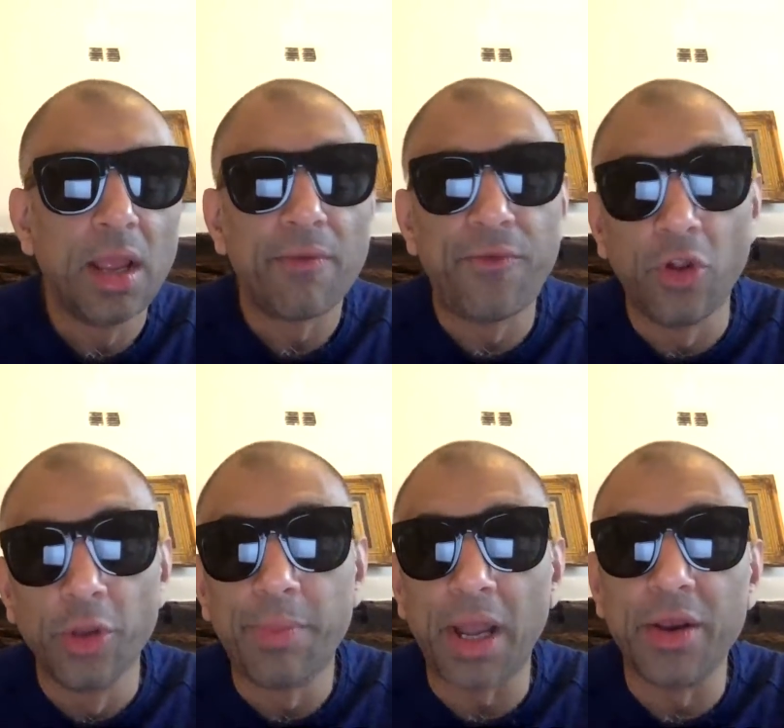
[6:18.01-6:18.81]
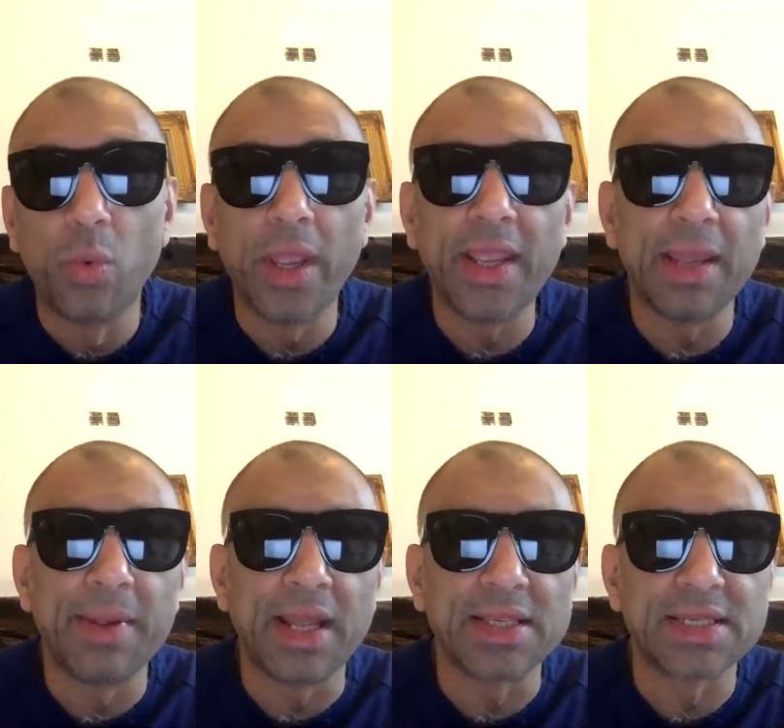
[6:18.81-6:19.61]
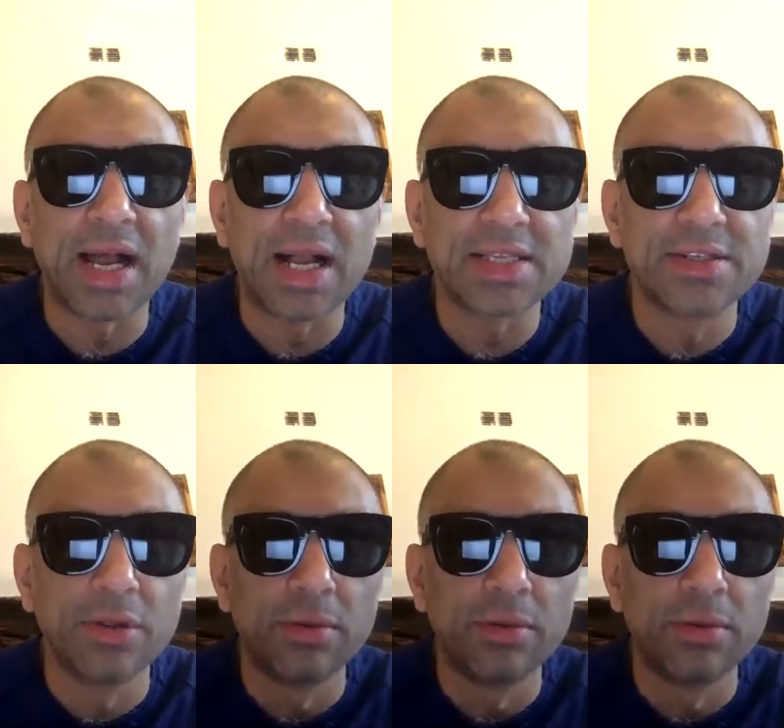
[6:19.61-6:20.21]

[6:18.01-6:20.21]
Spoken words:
followed by an away game against Arsenal.